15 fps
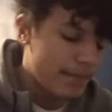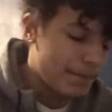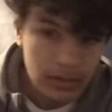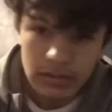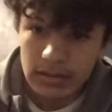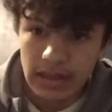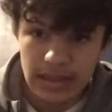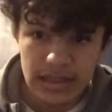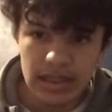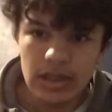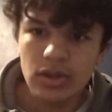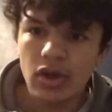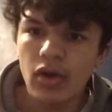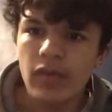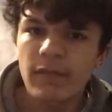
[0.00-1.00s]
Then he's
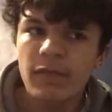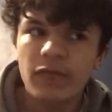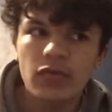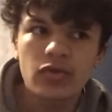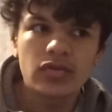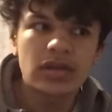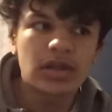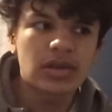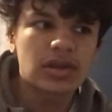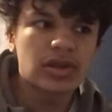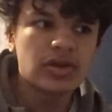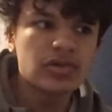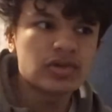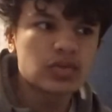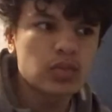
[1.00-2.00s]
going through this
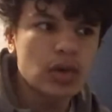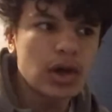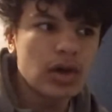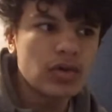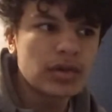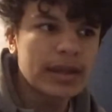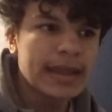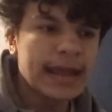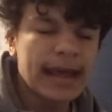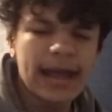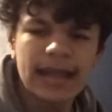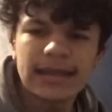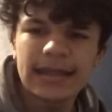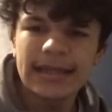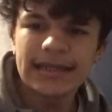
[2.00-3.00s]
huge world,
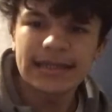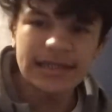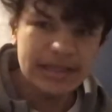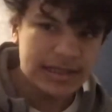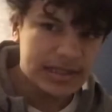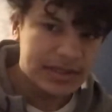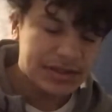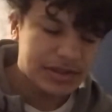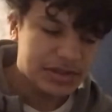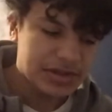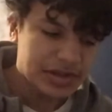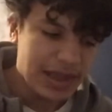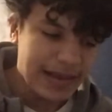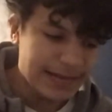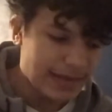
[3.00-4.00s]
and then
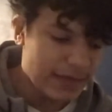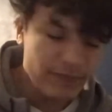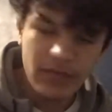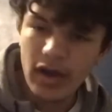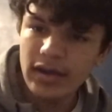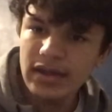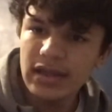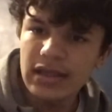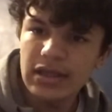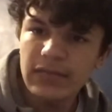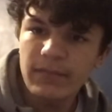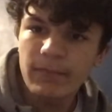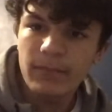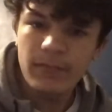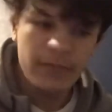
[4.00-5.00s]
they finally
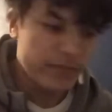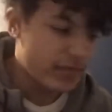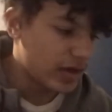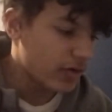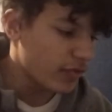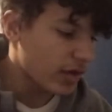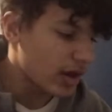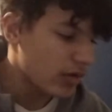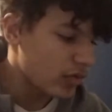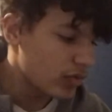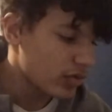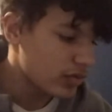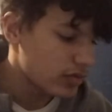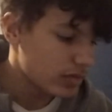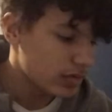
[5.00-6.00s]
figure out,
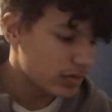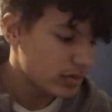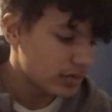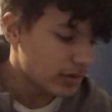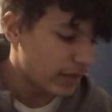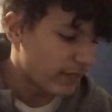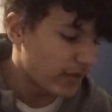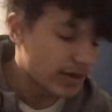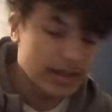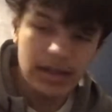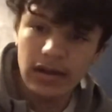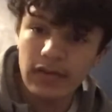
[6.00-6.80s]
they finally like